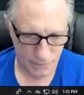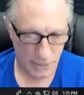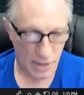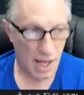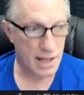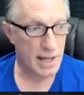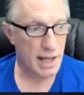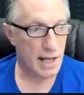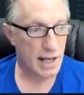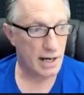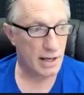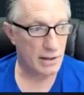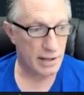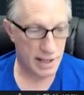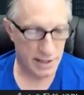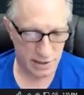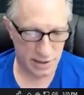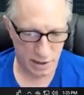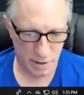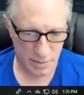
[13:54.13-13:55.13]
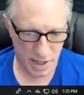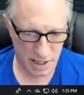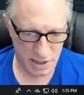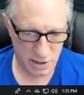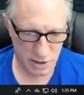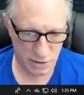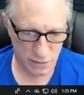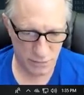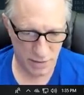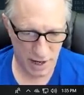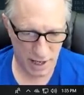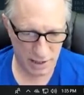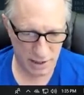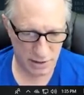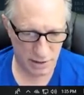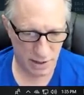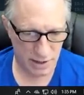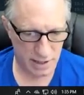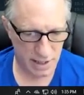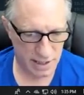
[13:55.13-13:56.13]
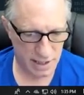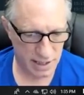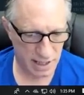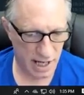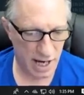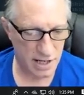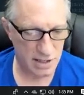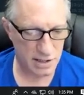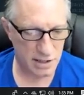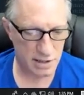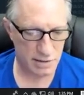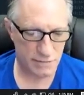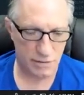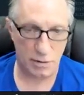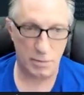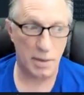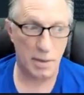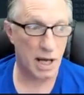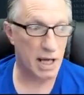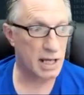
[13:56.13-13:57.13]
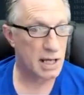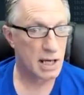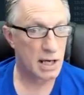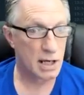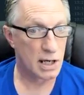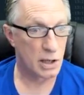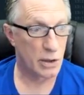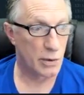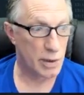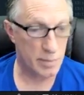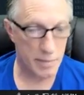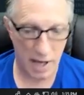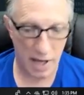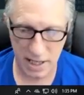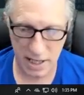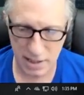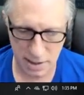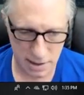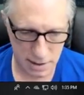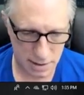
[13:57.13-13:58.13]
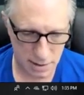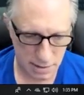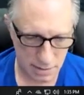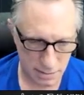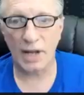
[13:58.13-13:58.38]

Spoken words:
And then I'll enter my 2-factor authentication for my Coinbase.